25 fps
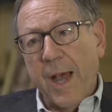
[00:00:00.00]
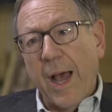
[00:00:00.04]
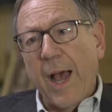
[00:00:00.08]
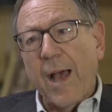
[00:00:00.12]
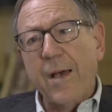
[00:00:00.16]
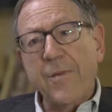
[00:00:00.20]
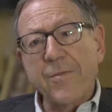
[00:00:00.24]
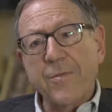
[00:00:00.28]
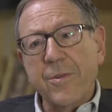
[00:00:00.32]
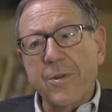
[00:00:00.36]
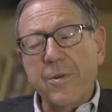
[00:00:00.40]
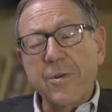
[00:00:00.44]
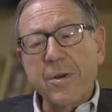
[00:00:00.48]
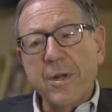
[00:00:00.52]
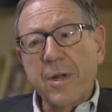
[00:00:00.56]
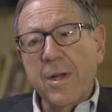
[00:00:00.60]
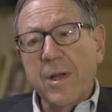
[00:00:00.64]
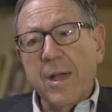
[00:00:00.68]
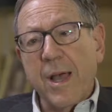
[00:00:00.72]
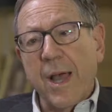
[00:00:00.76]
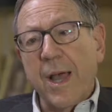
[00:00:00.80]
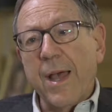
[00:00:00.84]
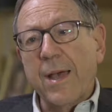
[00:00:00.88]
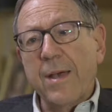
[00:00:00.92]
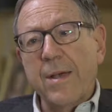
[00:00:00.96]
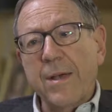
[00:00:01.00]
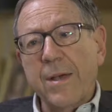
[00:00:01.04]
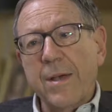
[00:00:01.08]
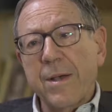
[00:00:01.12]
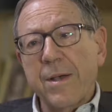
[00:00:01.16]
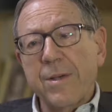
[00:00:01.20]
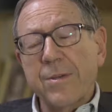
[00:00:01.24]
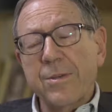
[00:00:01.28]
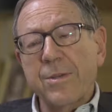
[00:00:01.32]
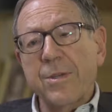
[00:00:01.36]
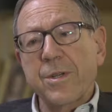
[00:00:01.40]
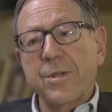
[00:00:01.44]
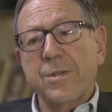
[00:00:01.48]
After a
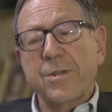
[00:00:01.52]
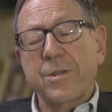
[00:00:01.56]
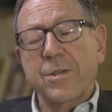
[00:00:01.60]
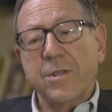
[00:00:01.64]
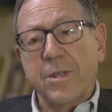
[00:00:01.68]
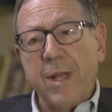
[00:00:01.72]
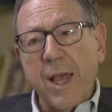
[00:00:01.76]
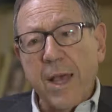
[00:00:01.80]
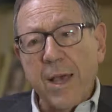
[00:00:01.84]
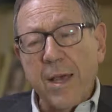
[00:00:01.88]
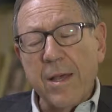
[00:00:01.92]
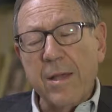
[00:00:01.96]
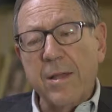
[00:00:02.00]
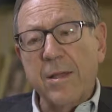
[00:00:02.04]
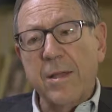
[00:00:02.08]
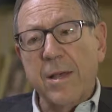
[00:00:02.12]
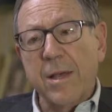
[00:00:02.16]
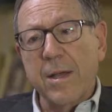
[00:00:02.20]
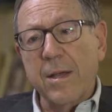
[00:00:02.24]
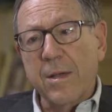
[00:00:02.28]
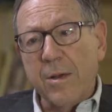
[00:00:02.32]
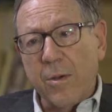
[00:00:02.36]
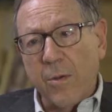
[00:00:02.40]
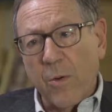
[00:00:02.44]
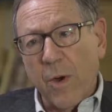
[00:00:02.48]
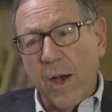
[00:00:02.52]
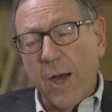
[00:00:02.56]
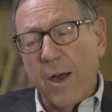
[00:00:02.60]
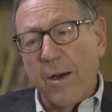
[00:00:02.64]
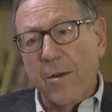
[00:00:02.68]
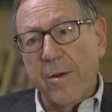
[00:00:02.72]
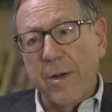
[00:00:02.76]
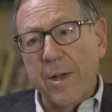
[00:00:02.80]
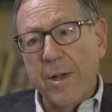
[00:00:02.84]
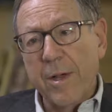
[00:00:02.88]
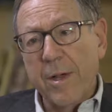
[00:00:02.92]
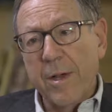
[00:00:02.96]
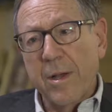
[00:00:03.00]
sustained
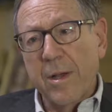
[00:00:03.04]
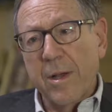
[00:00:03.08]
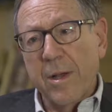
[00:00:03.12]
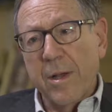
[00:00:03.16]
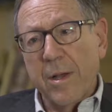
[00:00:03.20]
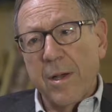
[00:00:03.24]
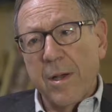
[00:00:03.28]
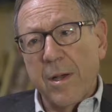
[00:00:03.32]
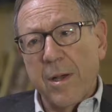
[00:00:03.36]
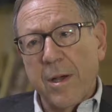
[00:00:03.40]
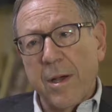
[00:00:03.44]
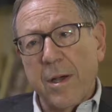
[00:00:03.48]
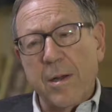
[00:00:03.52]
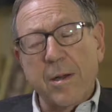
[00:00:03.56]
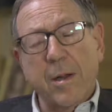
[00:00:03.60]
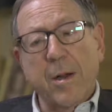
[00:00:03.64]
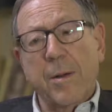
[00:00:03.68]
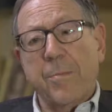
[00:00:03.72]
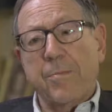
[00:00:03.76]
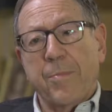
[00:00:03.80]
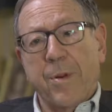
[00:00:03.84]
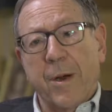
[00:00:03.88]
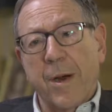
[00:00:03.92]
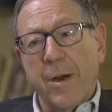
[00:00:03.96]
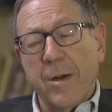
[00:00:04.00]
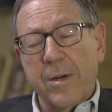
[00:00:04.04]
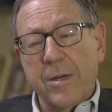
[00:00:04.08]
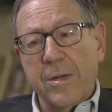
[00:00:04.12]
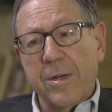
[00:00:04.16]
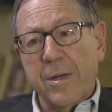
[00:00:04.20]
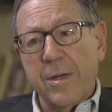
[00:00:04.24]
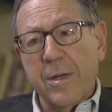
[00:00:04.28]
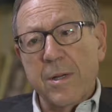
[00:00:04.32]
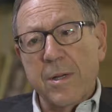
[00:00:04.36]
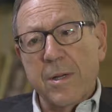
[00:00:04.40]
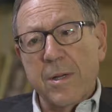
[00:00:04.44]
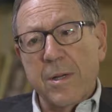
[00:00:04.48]
inquiry on our part,